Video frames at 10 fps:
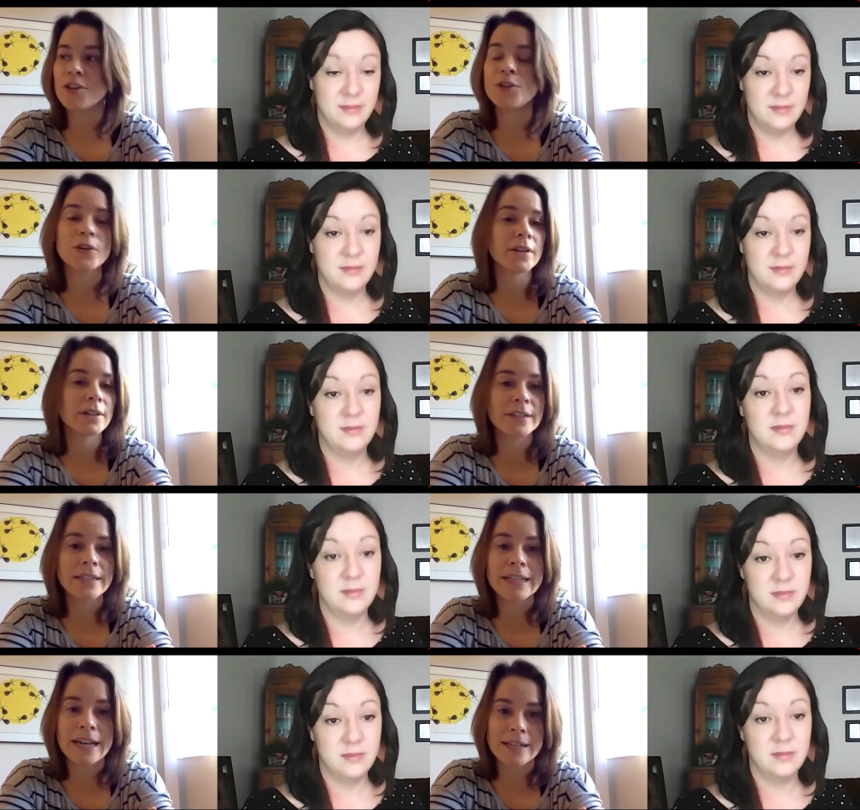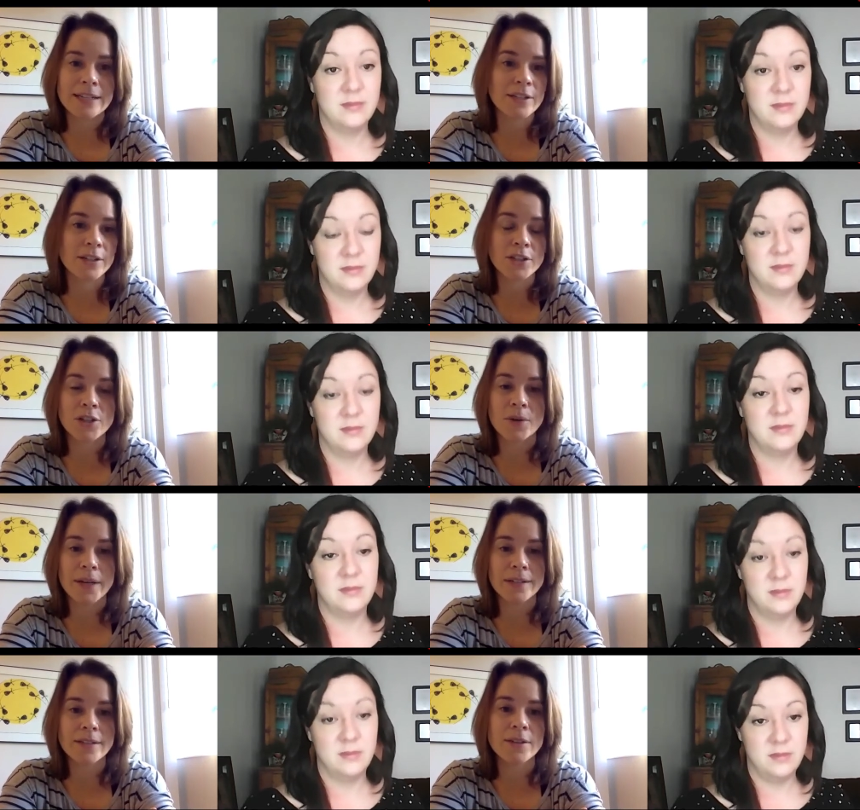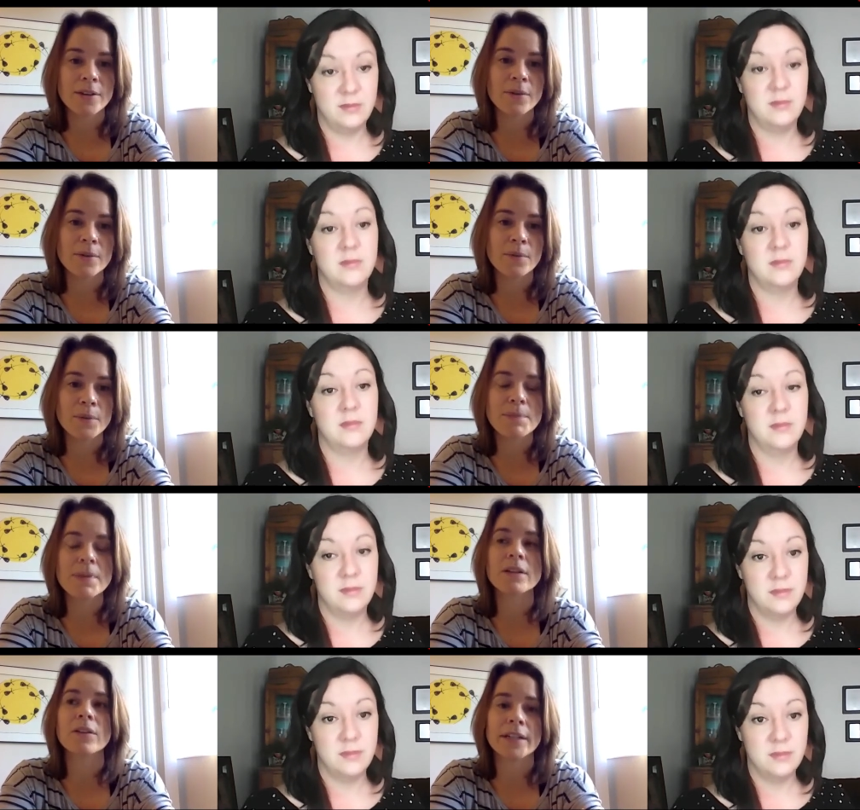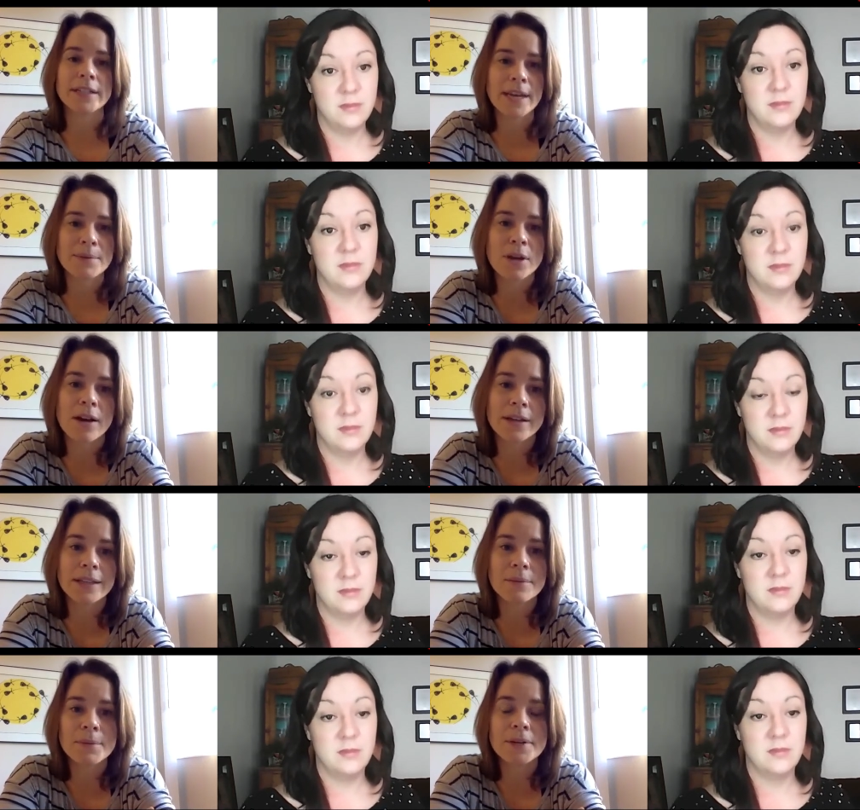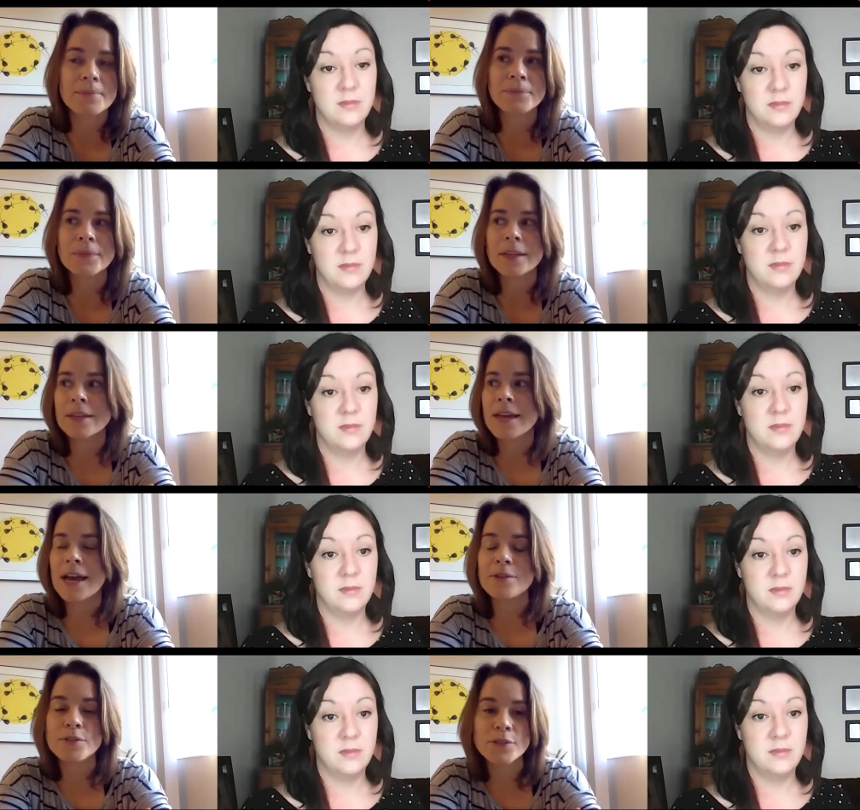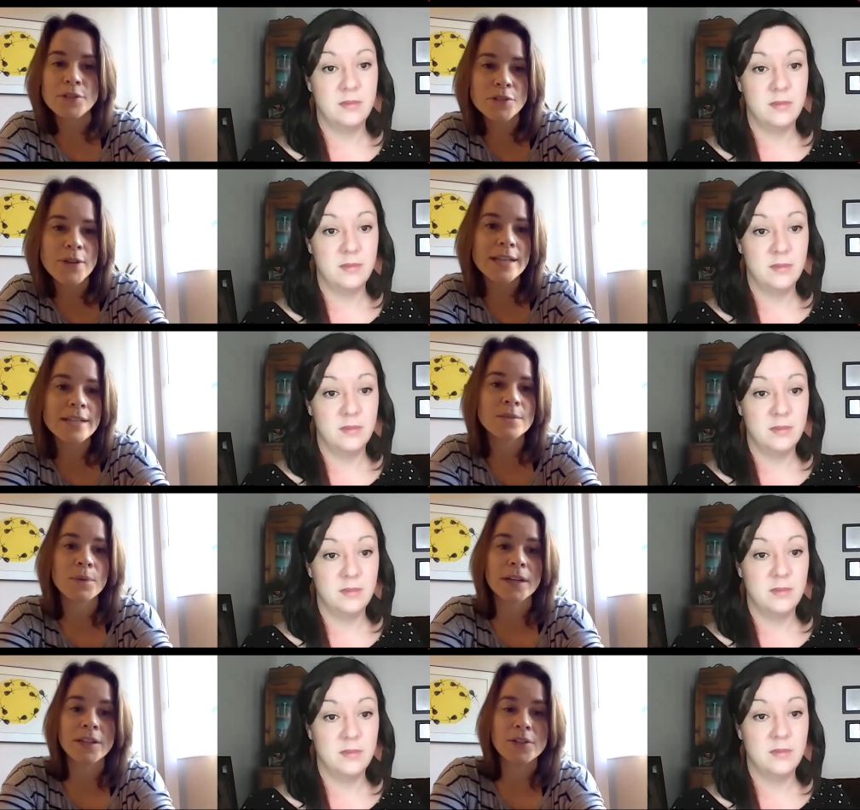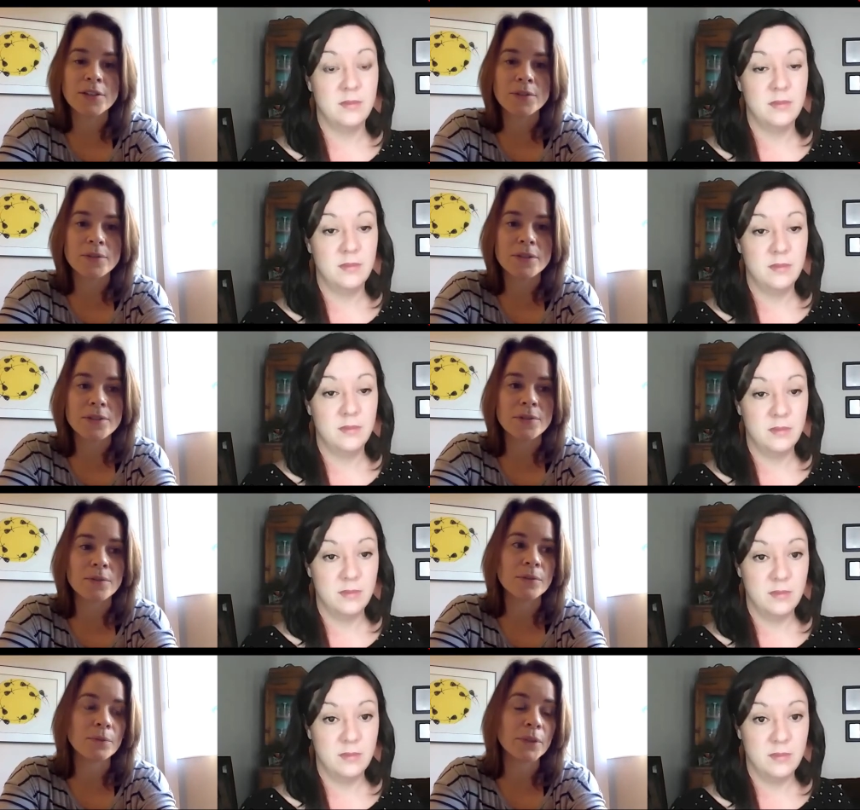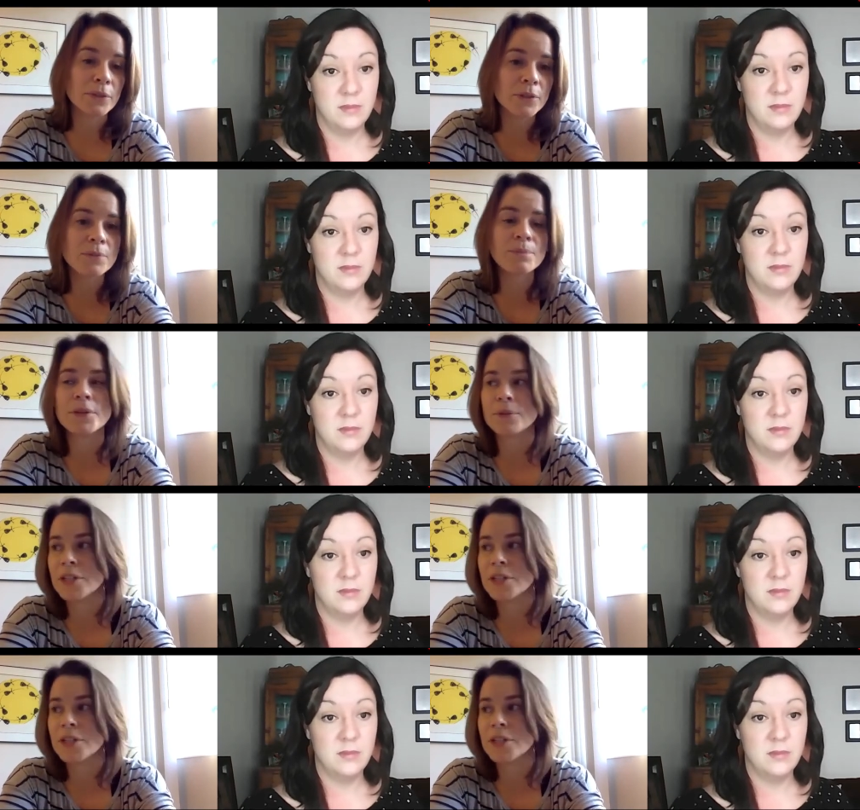Speaker 1: your gut is going to show it. So we spend a lot of time talking about how's your stress, what can you do to regroup and